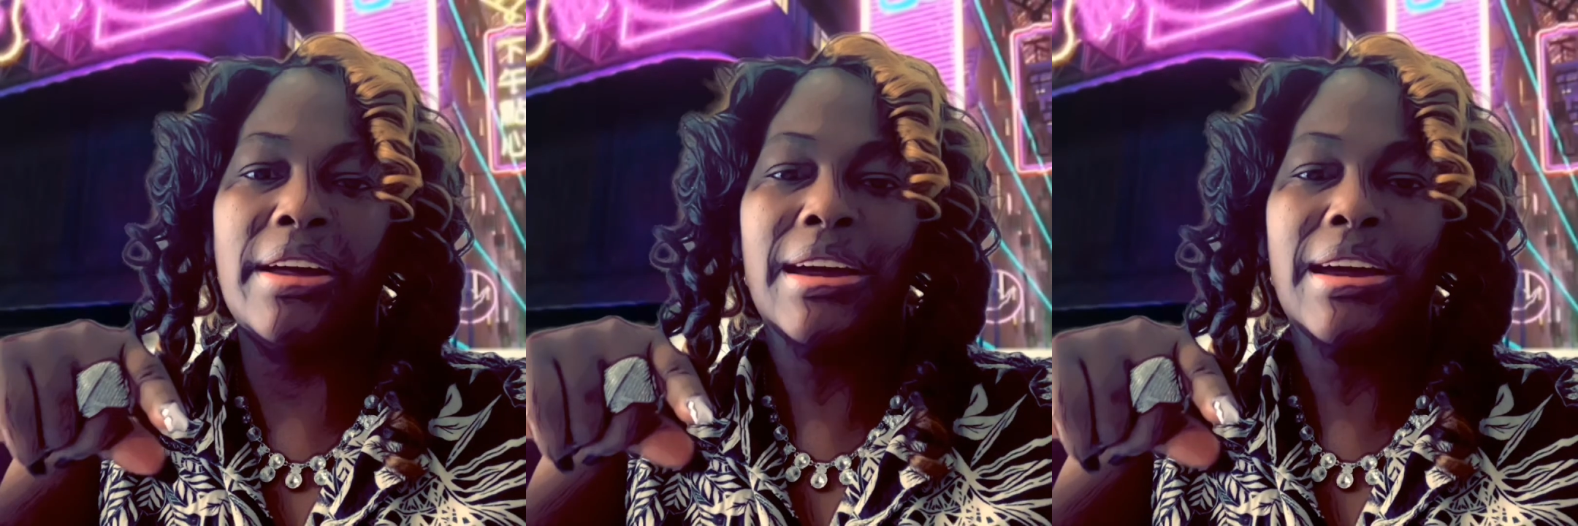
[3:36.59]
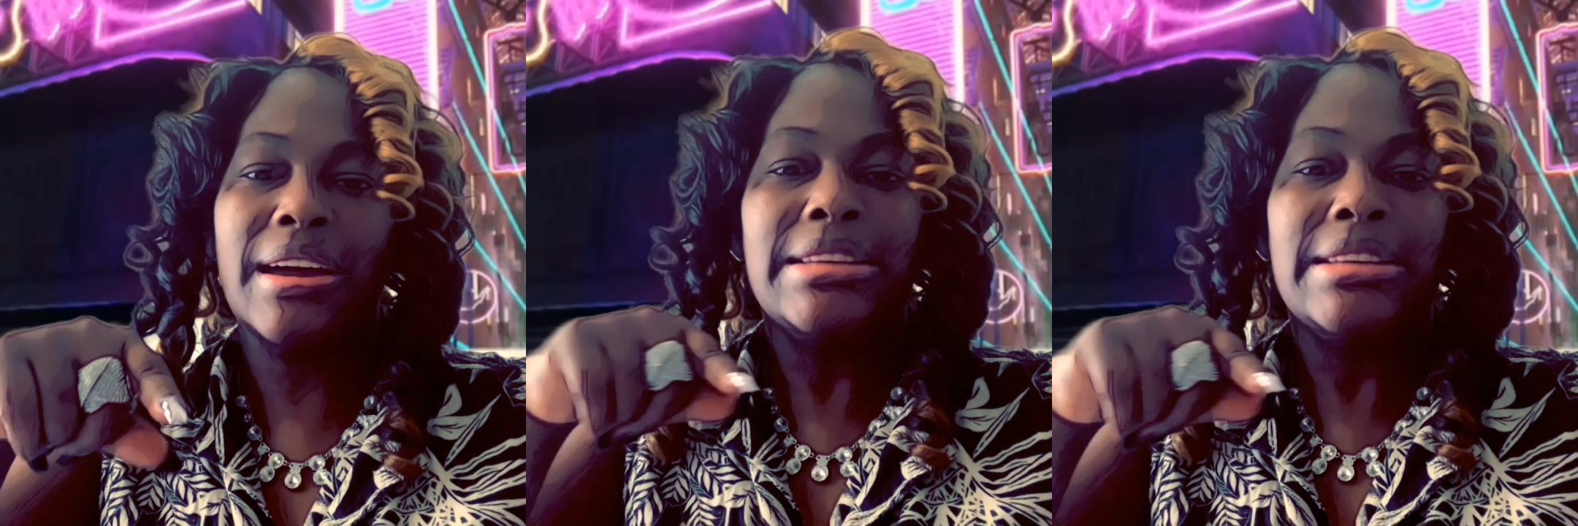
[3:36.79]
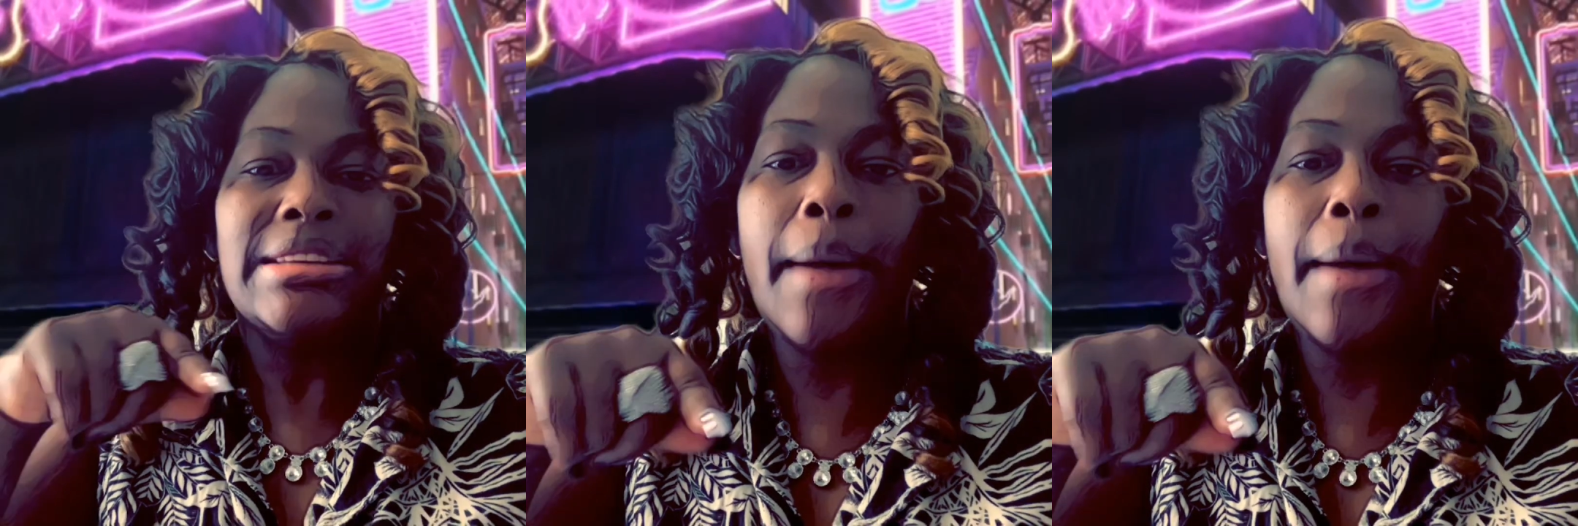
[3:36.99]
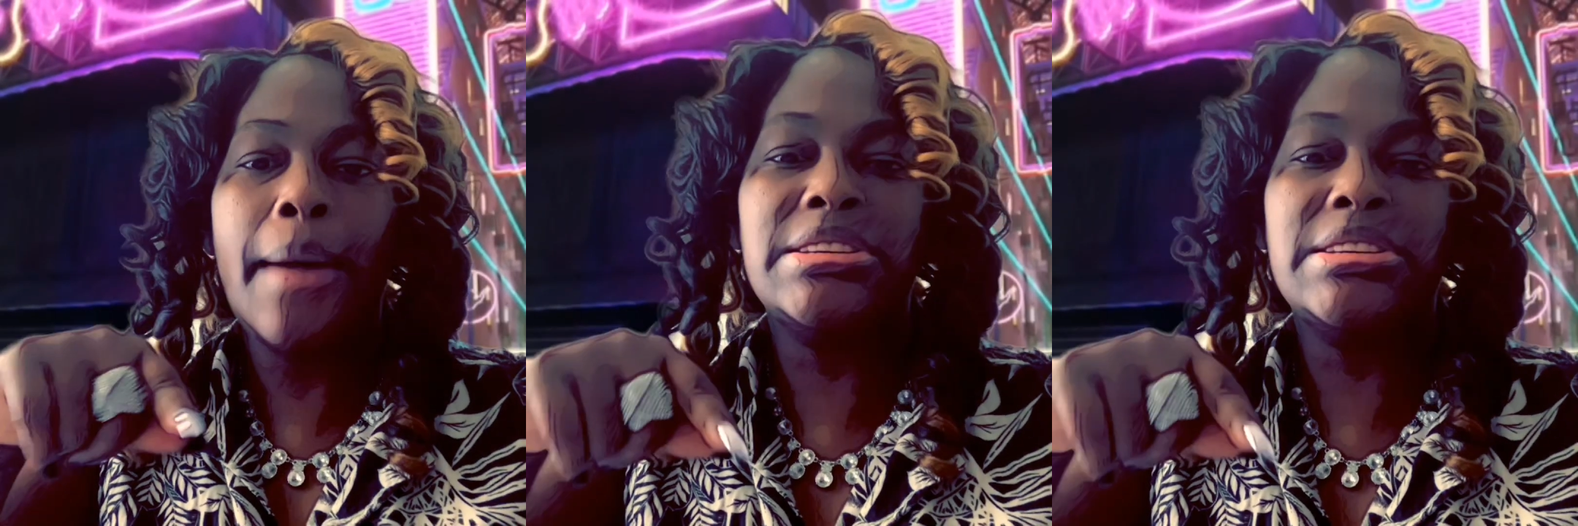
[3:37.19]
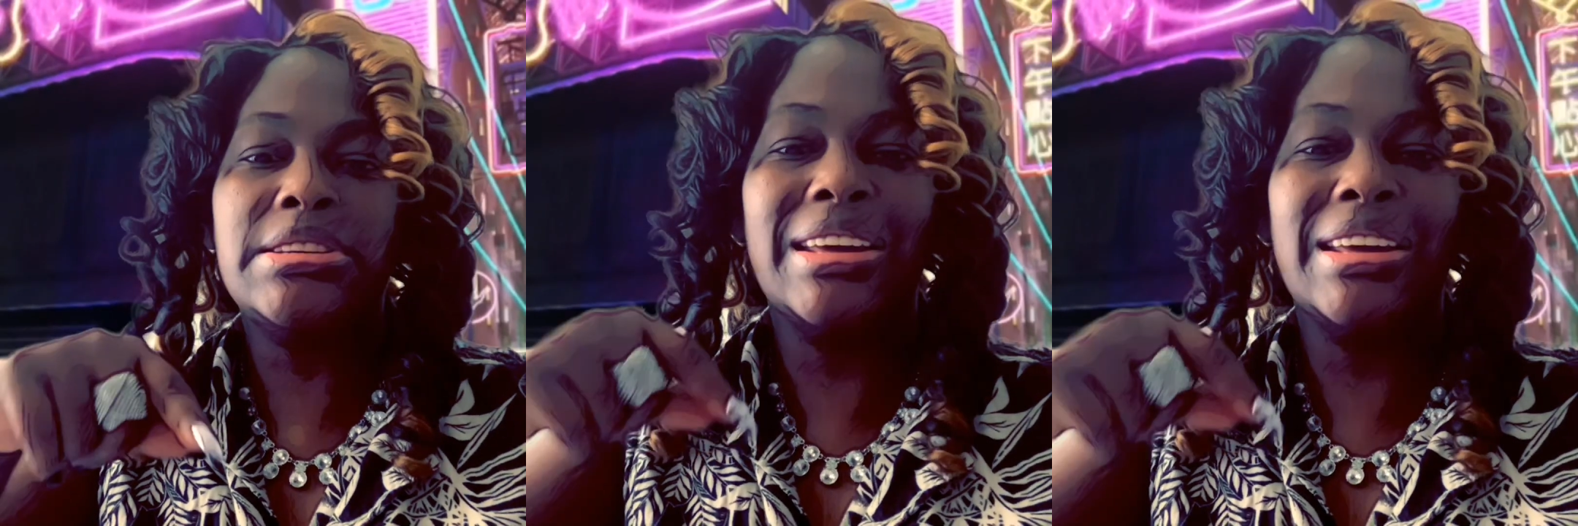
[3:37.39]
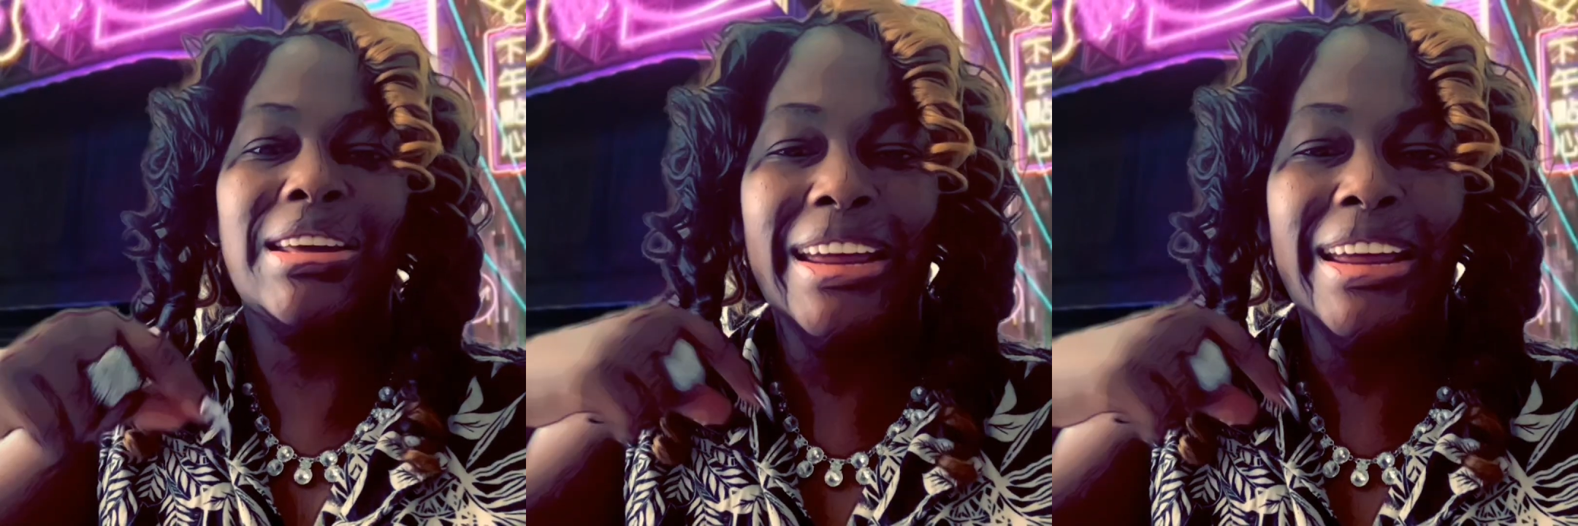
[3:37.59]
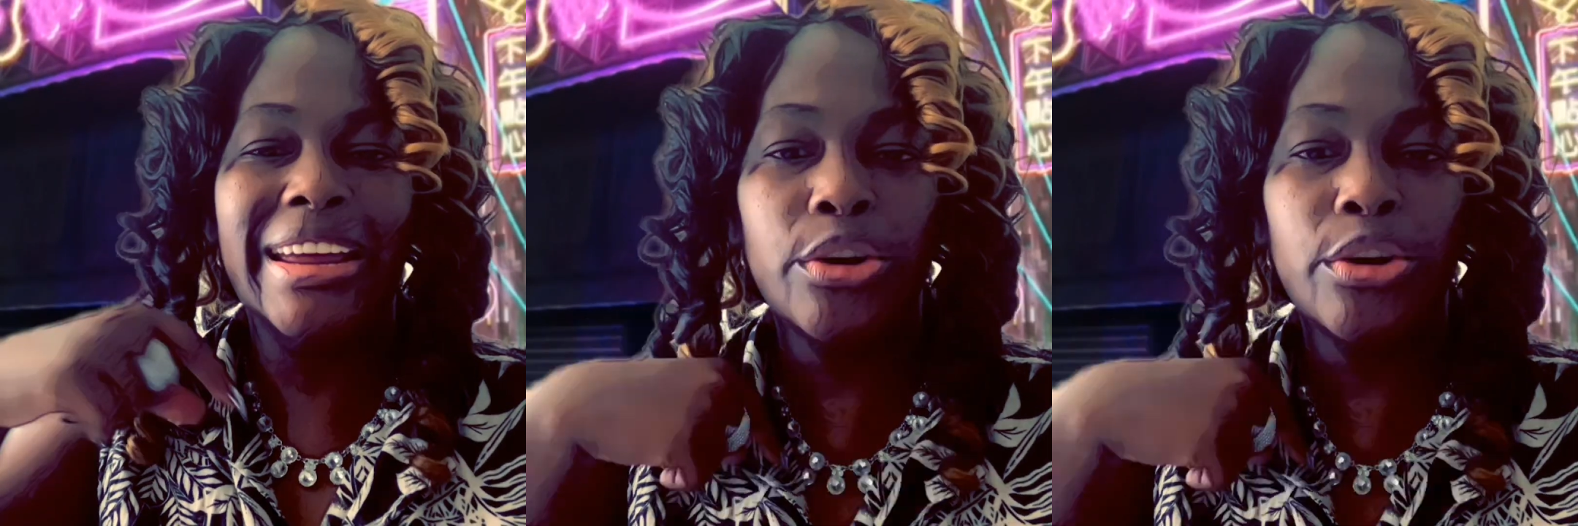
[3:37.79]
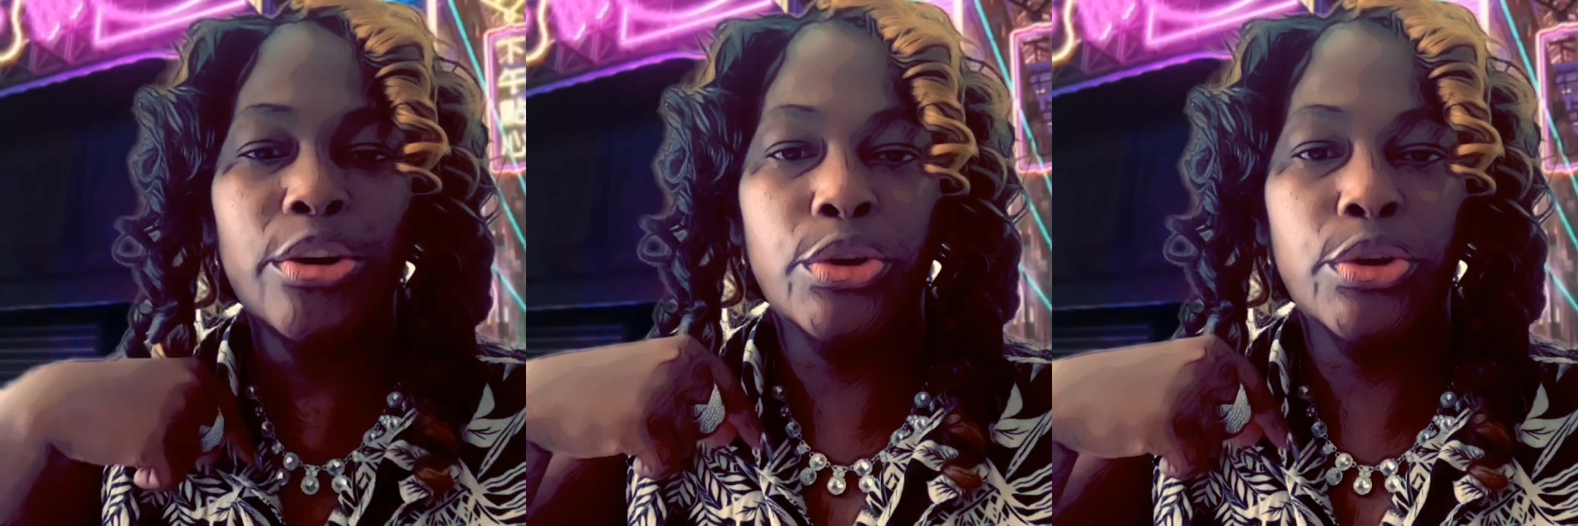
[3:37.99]
Tap into the inner
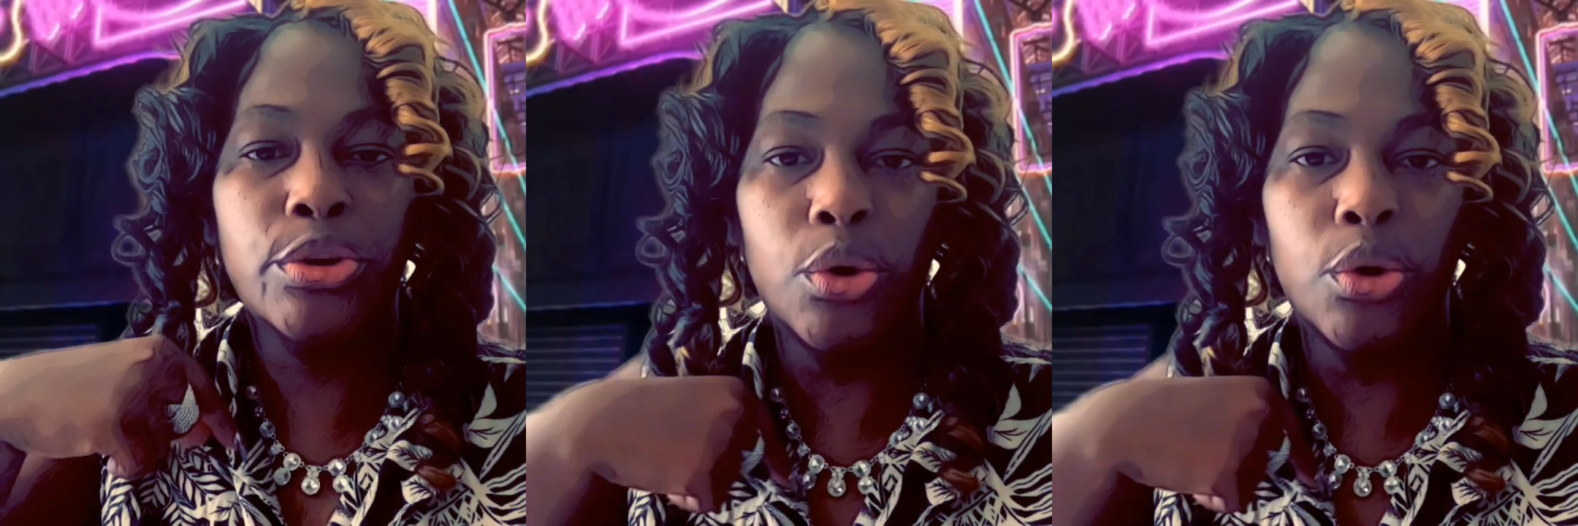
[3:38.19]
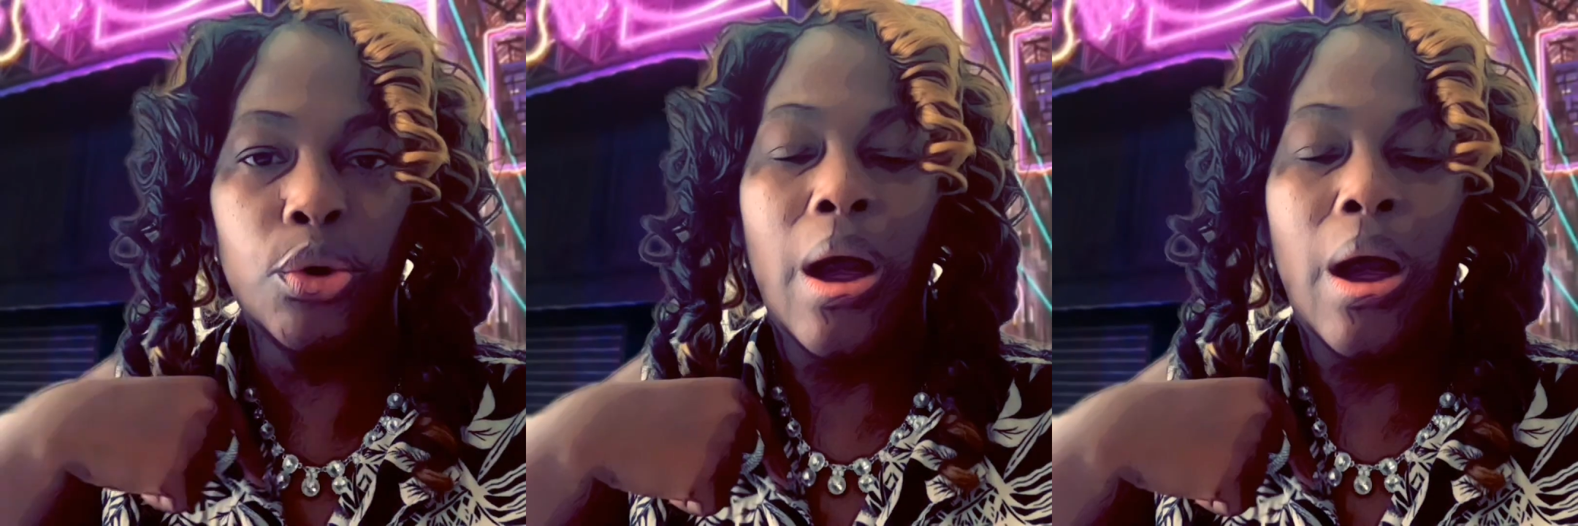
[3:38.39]
you